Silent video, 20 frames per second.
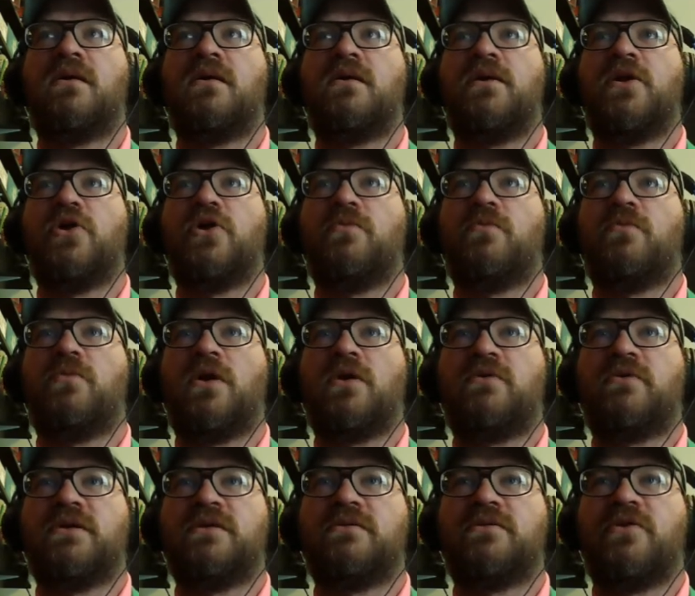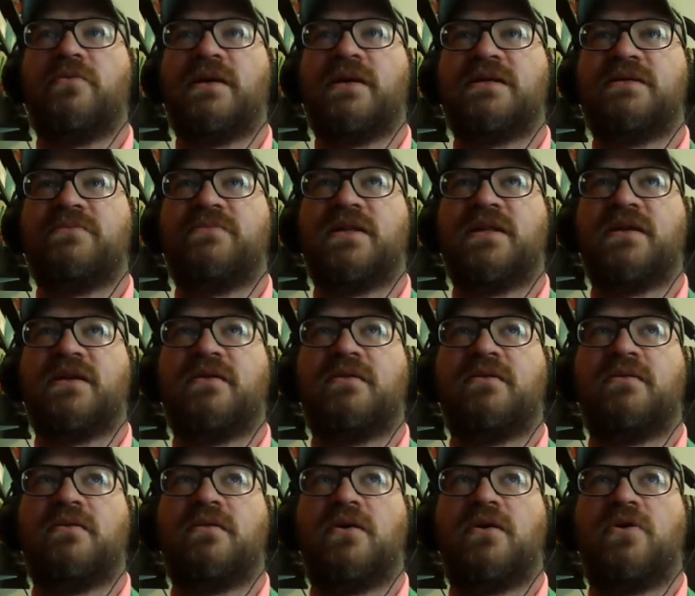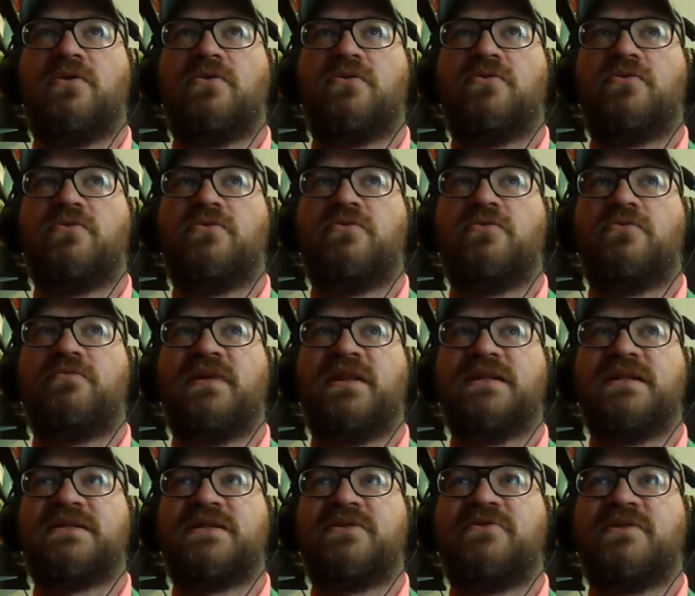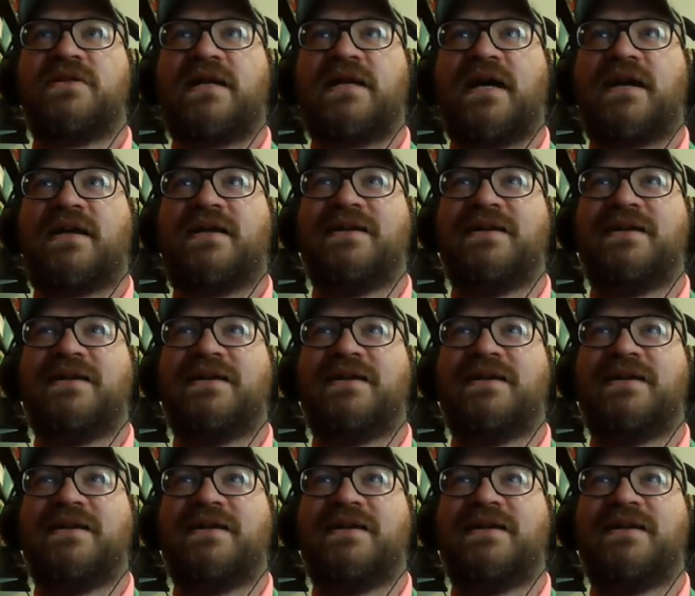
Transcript: Nope, wrong one. Go back to Billy. Oh, Billy's under attack.